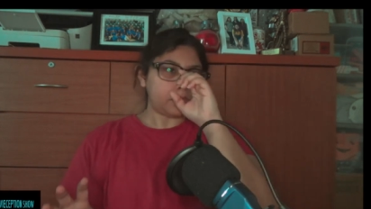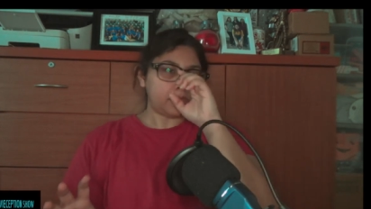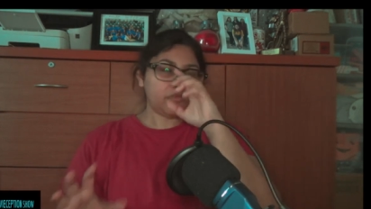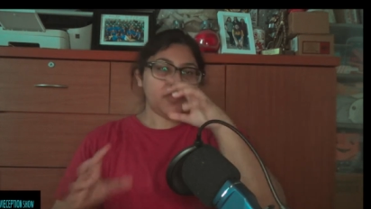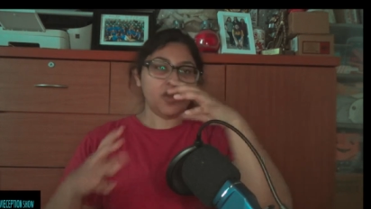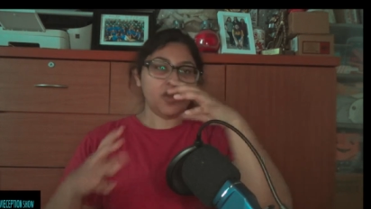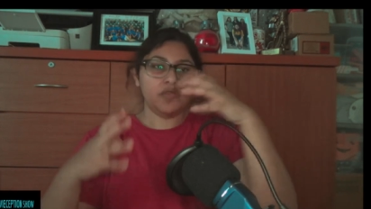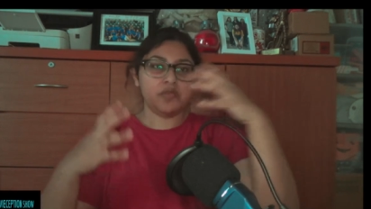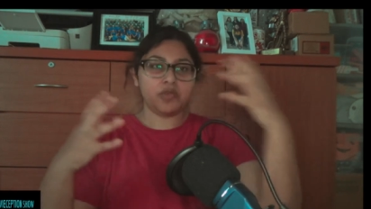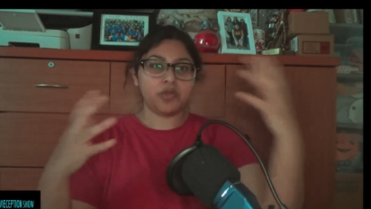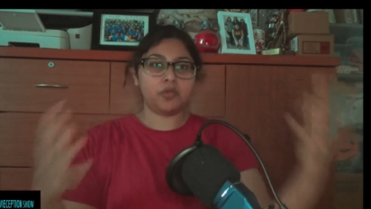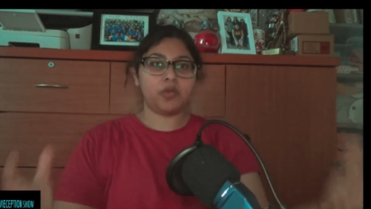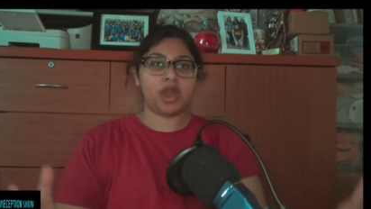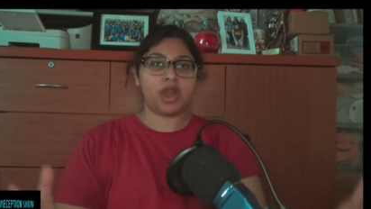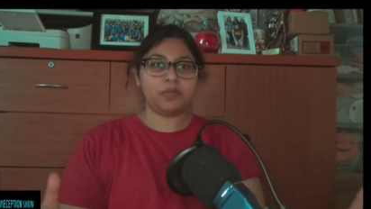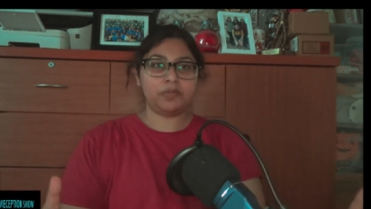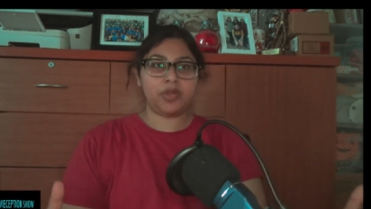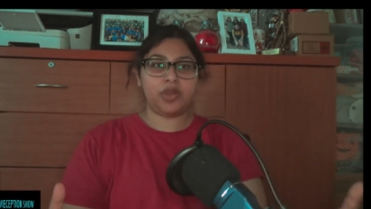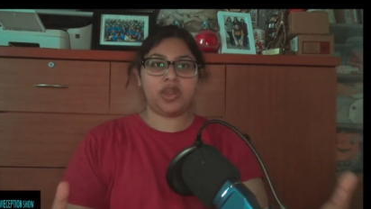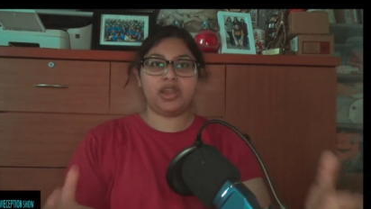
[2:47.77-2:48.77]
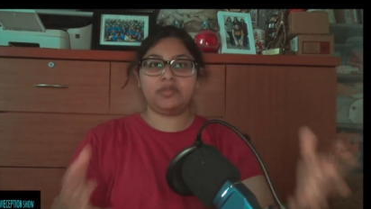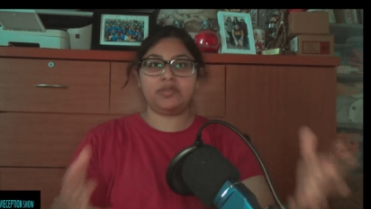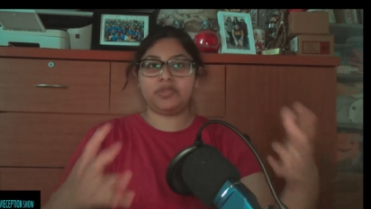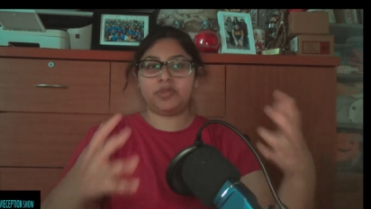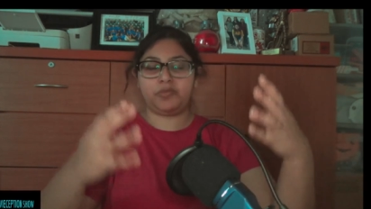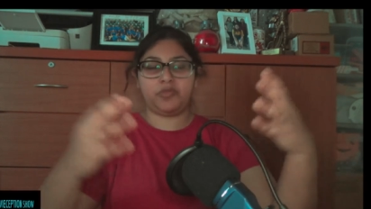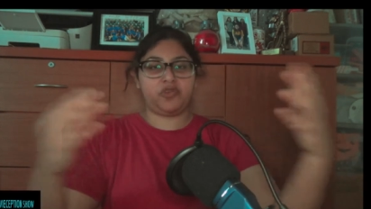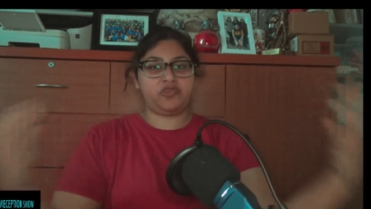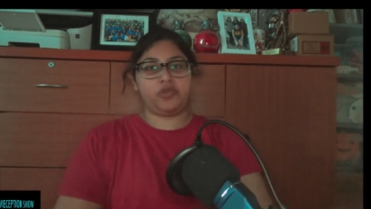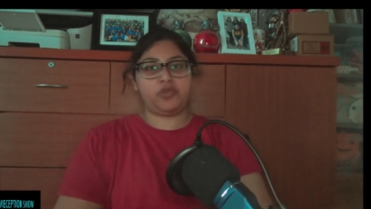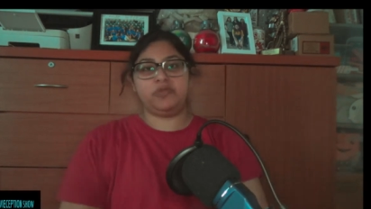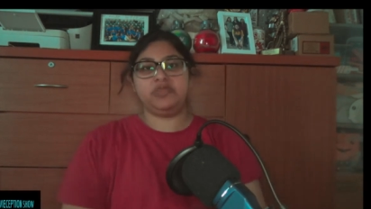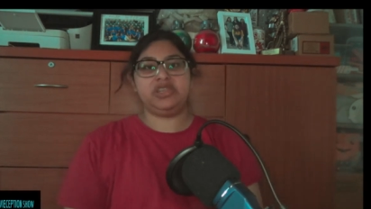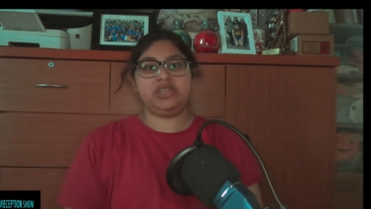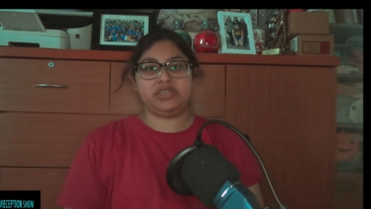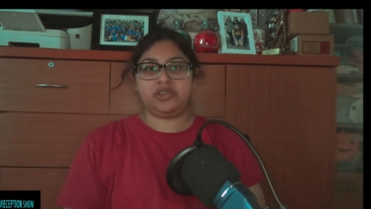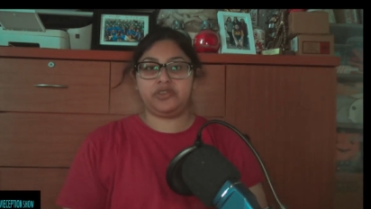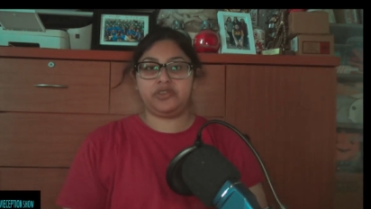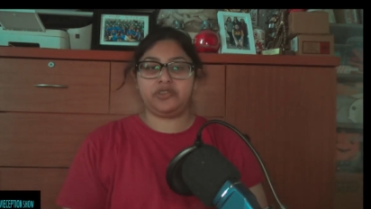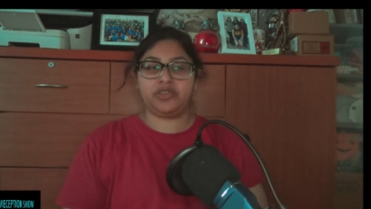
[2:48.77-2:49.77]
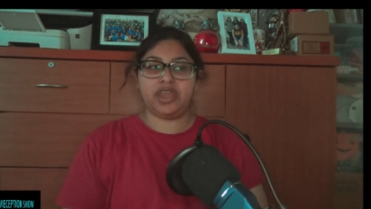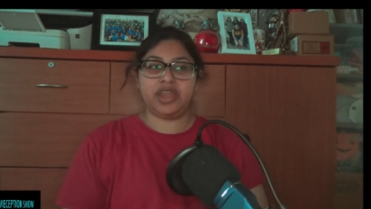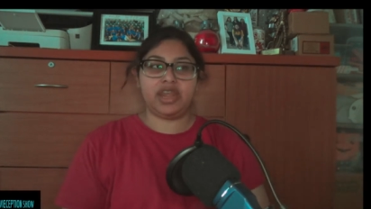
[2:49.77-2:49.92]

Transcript: for one part, the performances are great.